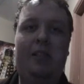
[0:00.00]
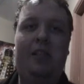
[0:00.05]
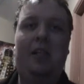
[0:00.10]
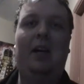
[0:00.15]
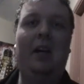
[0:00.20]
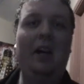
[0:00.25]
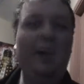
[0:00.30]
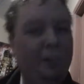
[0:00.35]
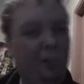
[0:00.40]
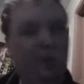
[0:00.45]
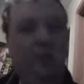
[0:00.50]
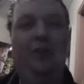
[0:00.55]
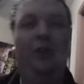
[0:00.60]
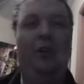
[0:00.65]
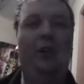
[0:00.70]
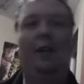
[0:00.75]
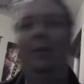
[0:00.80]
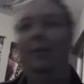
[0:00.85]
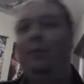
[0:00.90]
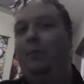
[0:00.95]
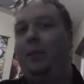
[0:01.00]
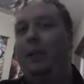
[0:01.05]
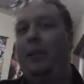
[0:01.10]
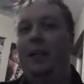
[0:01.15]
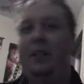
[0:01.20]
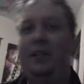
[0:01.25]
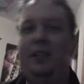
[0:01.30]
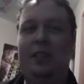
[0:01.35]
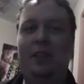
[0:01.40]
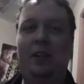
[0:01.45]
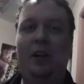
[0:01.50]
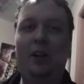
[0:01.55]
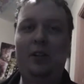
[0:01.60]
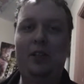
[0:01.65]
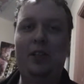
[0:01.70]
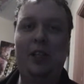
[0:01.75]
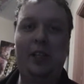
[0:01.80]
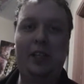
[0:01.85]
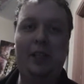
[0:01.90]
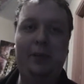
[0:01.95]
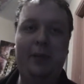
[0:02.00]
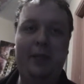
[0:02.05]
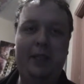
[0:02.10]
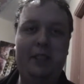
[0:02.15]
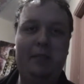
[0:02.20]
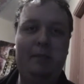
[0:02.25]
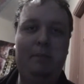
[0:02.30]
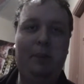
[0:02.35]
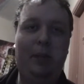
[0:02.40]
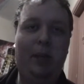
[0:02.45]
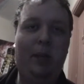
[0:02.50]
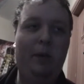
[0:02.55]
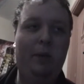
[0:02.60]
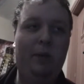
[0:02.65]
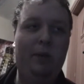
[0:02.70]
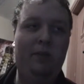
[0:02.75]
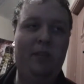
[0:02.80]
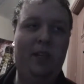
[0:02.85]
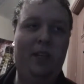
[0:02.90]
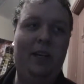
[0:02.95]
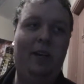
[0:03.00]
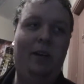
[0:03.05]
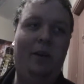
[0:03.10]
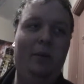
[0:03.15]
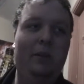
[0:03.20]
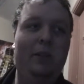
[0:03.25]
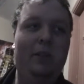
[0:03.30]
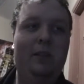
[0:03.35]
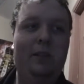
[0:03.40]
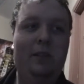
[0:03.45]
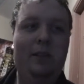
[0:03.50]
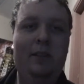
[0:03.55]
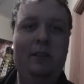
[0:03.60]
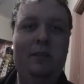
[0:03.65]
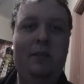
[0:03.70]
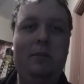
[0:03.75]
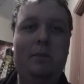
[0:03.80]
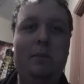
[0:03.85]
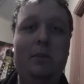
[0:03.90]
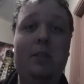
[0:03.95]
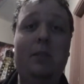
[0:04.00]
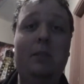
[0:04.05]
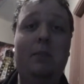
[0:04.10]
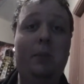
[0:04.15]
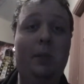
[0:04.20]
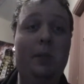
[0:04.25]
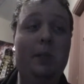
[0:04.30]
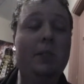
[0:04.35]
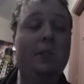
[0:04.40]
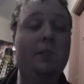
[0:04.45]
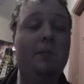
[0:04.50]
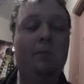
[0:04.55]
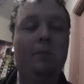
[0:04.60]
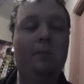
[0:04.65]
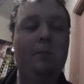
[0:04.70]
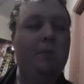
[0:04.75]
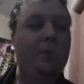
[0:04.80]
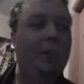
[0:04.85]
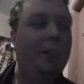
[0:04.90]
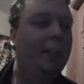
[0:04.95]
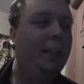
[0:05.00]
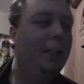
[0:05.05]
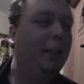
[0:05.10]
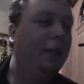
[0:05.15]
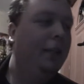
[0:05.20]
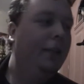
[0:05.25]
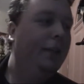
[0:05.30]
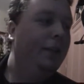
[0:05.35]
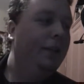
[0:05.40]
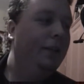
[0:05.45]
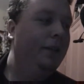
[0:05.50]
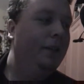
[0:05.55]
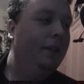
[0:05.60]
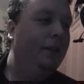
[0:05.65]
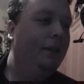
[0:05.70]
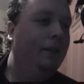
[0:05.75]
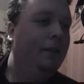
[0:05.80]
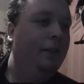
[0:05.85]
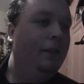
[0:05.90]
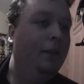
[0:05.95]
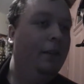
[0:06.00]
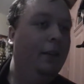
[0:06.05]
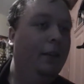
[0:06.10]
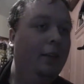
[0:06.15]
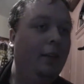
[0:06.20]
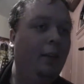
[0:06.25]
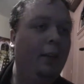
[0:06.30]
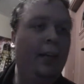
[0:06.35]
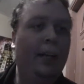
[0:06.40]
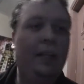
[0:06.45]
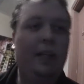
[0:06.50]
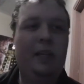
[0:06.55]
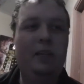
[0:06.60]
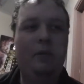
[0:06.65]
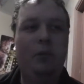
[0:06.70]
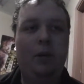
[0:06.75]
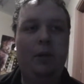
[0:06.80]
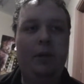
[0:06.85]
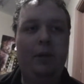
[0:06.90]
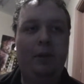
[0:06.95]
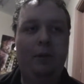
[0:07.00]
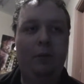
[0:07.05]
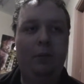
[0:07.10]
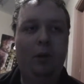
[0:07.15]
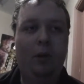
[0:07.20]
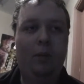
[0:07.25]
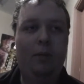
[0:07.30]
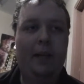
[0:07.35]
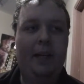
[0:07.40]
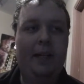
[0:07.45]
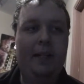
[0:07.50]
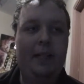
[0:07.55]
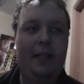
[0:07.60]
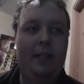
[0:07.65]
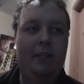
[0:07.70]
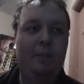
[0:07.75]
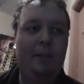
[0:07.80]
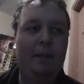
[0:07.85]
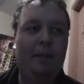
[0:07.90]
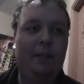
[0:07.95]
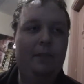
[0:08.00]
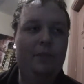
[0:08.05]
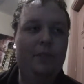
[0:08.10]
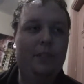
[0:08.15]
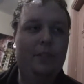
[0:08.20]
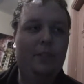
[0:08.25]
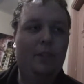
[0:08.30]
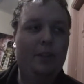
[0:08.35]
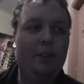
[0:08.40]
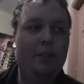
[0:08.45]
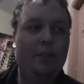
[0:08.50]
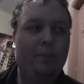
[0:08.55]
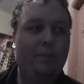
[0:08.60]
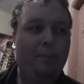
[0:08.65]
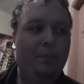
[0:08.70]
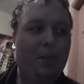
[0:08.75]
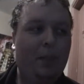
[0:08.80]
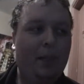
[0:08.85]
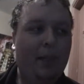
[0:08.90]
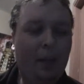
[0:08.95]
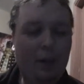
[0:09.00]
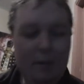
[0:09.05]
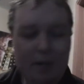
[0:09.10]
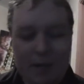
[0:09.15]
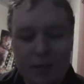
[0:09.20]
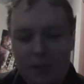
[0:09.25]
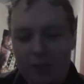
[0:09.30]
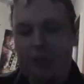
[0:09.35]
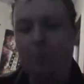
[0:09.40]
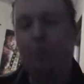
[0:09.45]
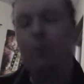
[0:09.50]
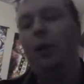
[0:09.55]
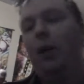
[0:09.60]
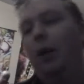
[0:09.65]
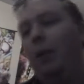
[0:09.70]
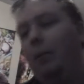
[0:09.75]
now it's a hunt for him, because his heart's gonna explode if they don't. Symbolism. So yeah, that's where the romance aspect of it starts. Now here's the